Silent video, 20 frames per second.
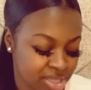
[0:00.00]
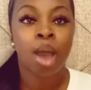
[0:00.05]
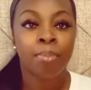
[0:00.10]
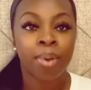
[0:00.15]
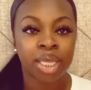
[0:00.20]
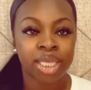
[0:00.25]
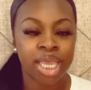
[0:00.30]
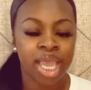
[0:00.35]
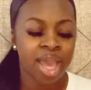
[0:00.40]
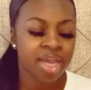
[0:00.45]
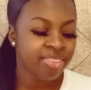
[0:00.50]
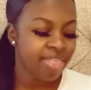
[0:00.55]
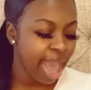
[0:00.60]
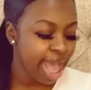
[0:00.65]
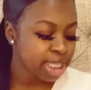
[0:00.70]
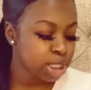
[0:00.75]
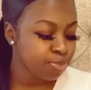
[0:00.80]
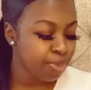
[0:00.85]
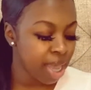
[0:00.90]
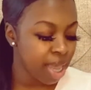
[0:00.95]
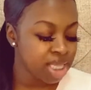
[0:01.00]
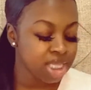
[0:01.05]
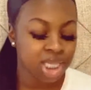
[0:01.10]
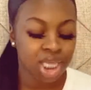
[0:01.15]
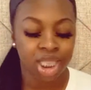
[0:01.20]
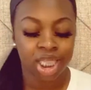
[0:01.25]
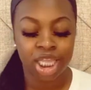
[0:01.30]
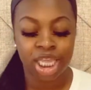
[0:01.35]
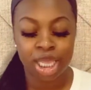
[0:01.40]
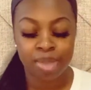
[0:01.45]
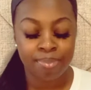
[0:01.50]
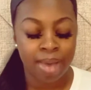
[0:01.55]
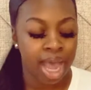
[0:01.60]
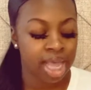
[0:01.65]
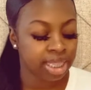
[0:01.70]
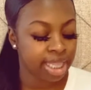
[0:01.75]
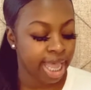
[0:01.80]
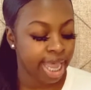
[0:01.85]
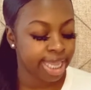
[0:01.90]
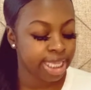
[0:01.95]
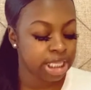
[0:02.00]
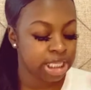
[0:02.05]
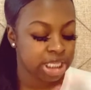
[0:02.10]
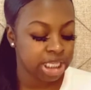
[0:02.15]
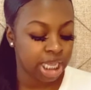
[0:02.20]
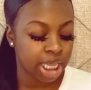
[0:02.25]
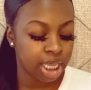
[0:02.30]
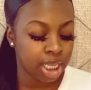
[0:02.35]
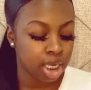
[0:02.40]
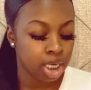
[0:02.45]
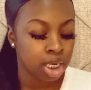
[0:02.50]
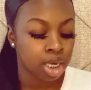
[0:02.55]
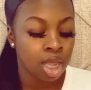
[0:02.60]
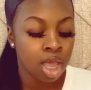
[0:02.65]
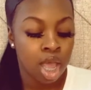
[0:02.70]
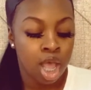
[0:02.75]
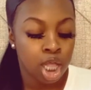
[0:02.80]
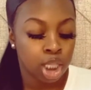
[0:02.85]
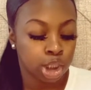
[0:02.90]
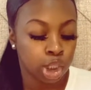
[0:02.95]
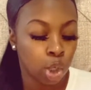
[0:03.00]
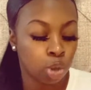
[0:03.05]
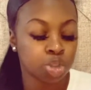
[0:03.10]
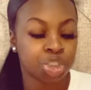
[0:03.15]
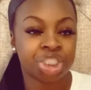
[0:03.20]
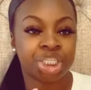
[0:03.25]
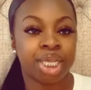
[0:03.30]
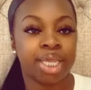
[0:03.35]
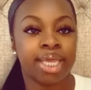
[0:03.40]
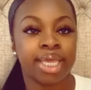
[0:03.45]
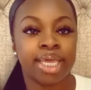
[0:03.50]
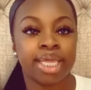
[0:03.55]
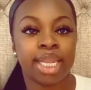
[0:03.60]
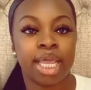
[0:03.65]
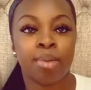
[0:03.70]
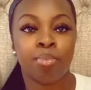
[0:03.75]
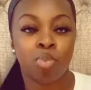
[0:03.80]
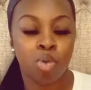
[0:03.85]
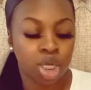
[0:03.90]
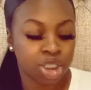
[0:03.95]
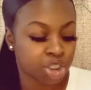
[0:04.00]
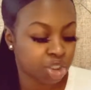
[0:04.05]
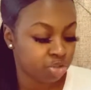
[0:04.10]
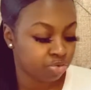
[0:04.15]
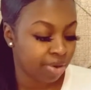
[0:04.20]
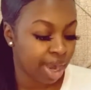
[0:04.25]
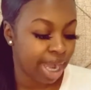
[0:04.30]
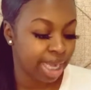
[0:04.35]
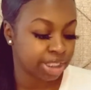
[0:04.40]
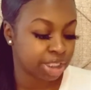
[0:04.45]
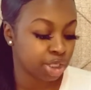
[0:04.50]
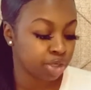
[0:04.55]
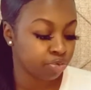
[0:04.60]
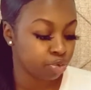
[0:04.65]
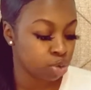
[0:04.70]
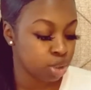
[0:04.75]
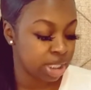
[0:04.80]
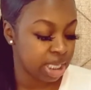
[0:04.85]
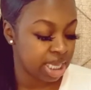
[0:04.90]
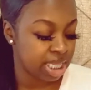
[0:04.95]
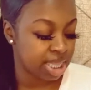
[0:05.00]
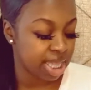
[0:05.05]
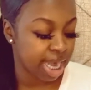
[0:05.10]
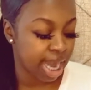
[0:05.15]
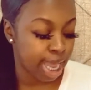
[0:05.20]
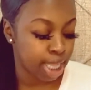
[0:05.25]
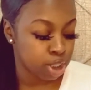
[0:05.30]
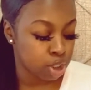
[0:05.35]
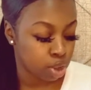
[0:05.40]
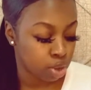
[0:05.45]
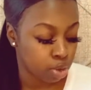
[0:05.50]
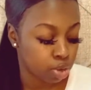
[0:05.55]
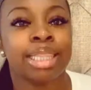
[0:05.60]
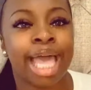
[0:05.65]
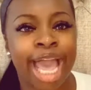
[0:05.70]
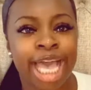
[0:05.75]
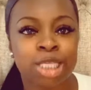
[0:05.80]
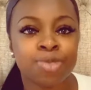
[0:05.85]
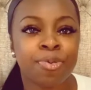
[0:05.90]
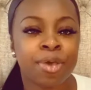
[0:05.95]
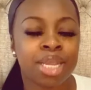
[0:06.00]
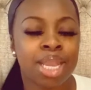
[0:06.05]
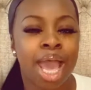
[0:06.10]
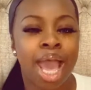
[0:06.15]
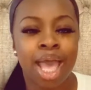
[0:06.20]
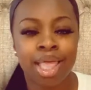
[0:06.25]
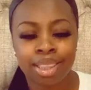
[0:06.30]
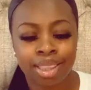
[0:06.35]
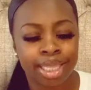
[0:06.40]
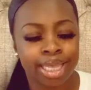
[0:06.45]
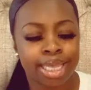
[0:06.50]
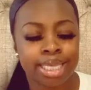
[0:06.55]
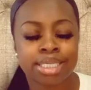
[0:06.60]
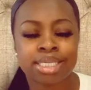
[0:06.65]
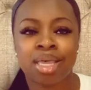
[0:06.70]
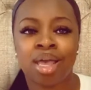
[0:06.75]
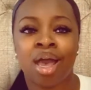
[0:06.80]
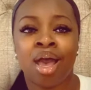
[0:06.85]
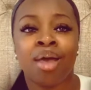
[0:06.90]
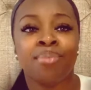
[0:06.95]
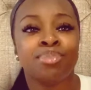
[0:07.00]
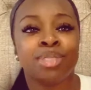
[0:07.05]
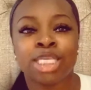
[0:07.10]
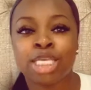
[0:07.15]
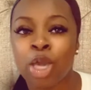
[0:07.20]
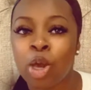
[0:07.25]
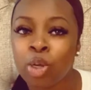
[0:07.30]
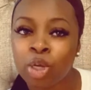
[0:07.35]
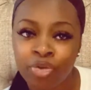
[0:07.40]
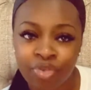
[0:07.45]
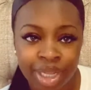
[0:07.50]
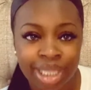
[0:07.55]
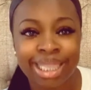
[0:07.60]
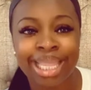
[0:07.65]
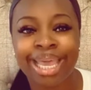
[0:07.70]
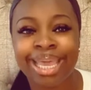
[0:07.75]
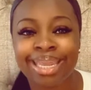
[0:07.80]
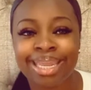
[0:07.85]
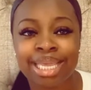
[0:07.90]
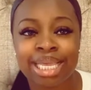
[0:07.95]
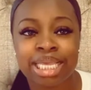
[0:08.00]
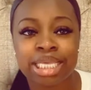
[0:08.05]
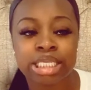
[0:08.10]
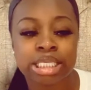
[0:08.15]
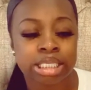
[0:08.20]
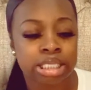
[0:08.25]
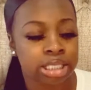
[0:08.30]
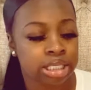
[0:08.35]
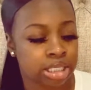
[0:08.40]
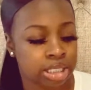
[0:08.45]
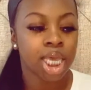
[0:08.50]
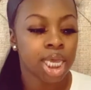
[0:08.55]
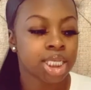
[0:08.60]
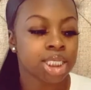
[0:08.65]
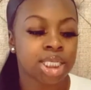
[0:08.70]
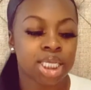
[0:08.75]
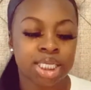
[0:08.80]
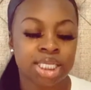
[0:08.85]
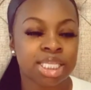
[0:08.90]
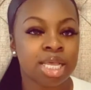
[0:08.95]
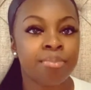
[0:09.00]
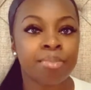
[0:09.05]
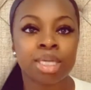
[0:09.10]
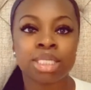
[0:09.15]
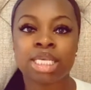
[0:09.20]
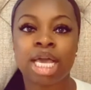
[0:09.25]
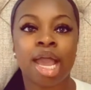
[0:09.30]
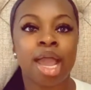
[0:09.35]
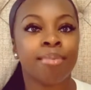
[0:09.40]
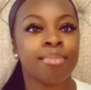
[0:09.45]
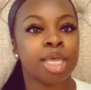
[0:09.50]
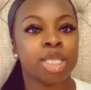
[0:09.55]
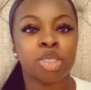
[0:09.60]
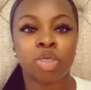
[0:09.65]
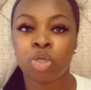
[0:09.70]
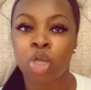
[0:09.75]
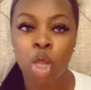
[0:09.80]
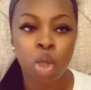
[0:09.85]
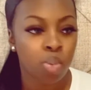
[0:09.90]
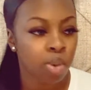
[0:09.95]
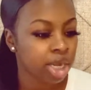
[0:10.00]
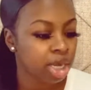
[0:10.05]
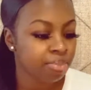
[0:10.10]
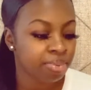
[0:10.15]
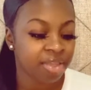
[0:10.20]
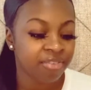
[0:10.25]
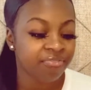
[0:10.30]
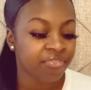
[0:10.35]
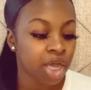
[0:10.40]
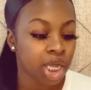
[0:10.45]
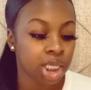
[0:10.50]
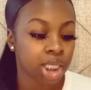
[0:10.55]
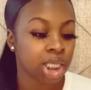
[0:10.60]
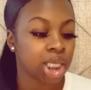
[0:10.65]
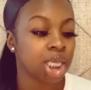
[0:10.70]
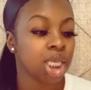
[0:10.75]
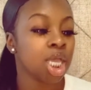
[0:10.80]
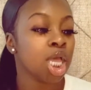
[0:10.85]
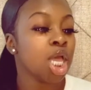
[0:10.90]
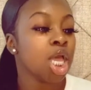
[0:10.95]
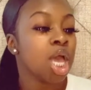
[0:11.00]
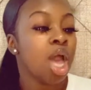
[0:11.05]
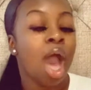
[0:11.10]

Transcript: But yeah, that's basically my like skin lotion and moisturizer routine that I do. Last but not least, deodorant, ladies. Yes, it's summertime and you don't want to be funky.